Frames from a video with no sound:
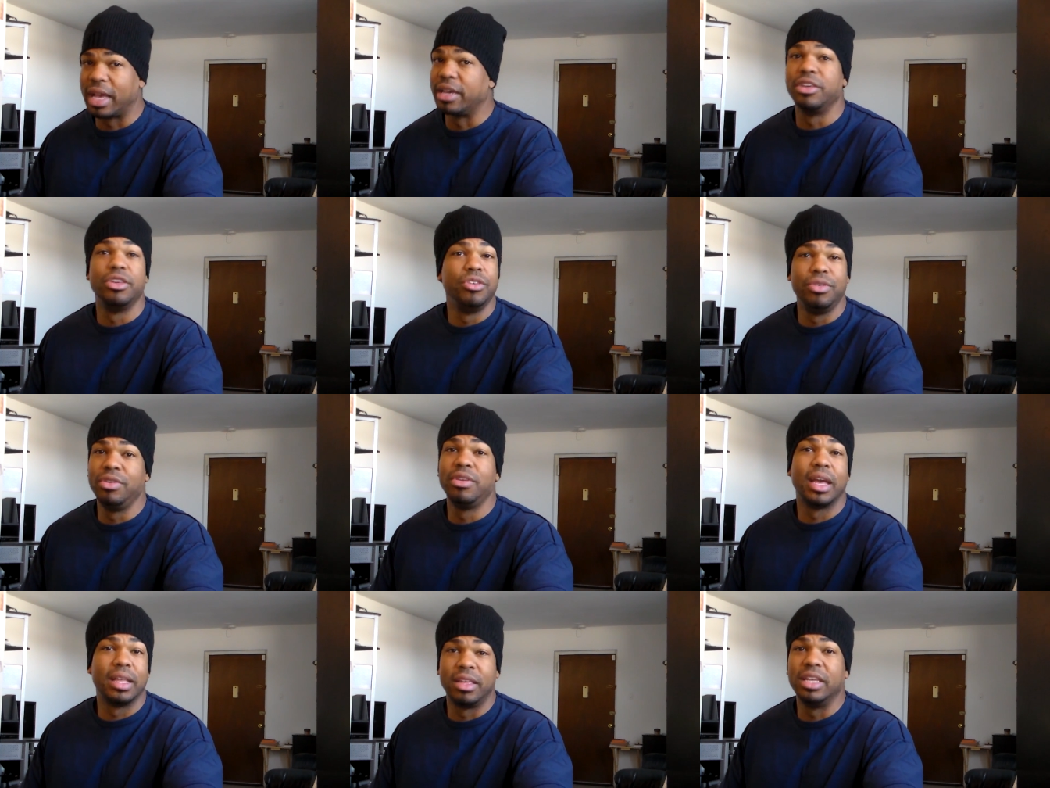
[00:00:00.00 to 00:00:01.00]
Like,
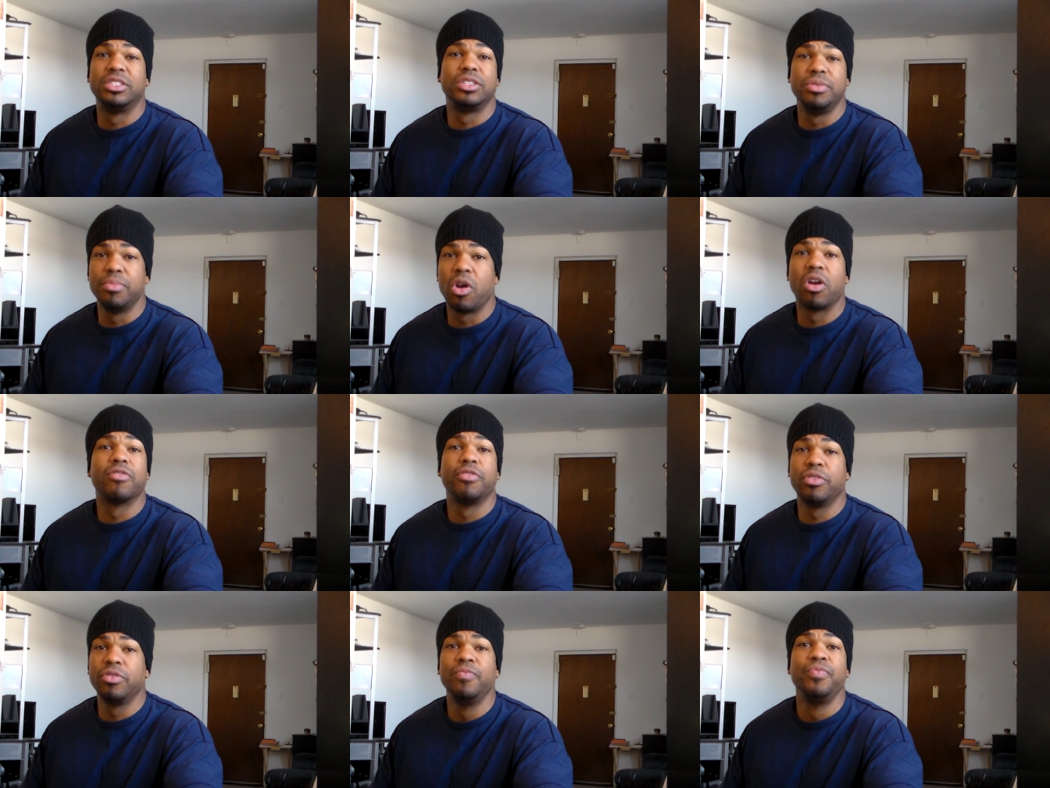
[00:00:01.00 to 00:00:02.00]
you got D C,
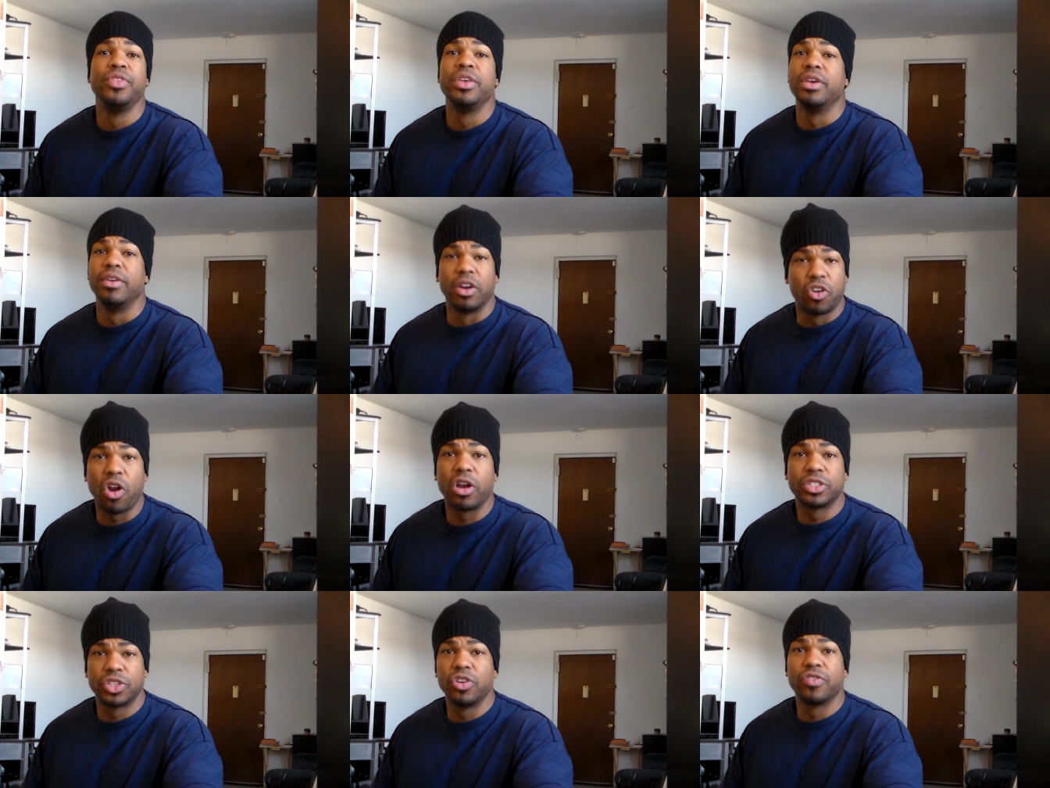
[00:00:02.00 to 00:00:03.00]
Marvel,
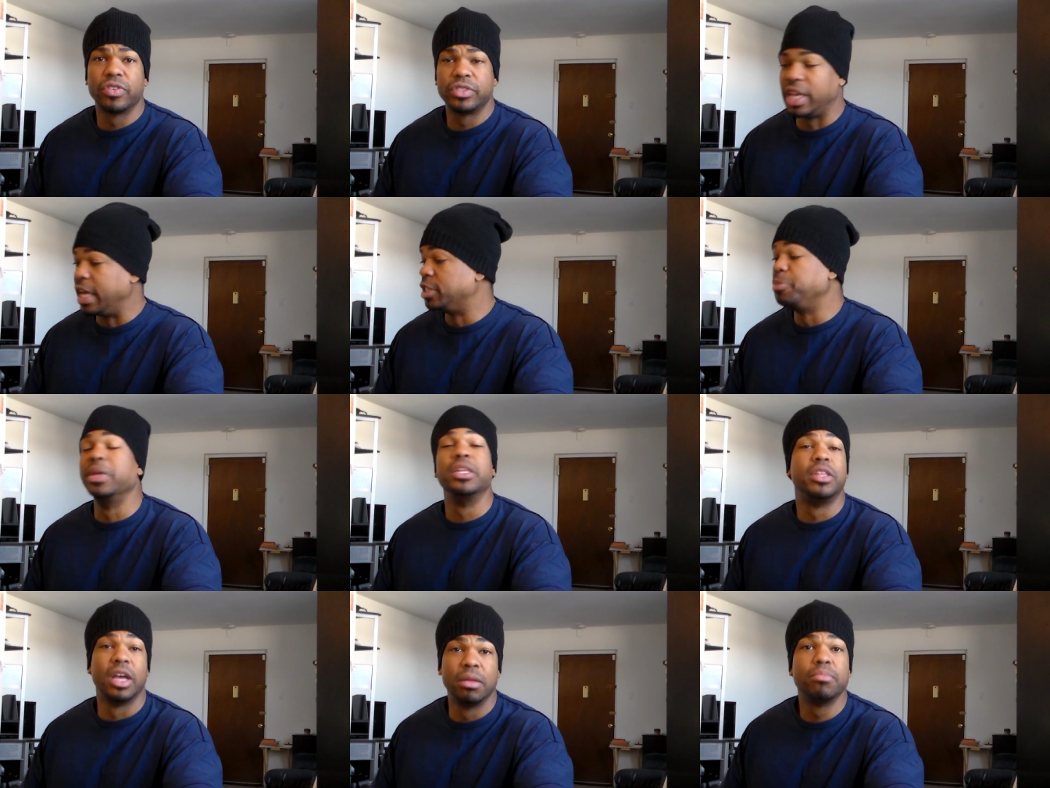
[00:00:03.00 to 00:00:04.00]
crossovers. It's
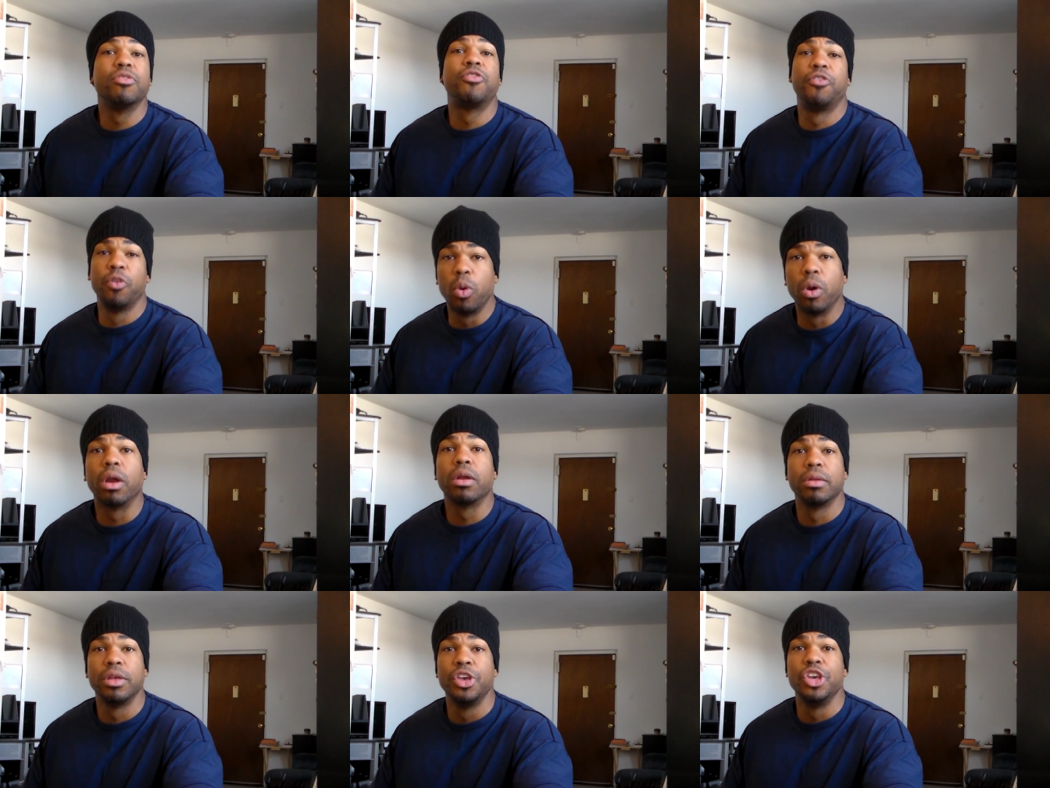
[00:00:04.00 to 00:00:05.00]
been done before.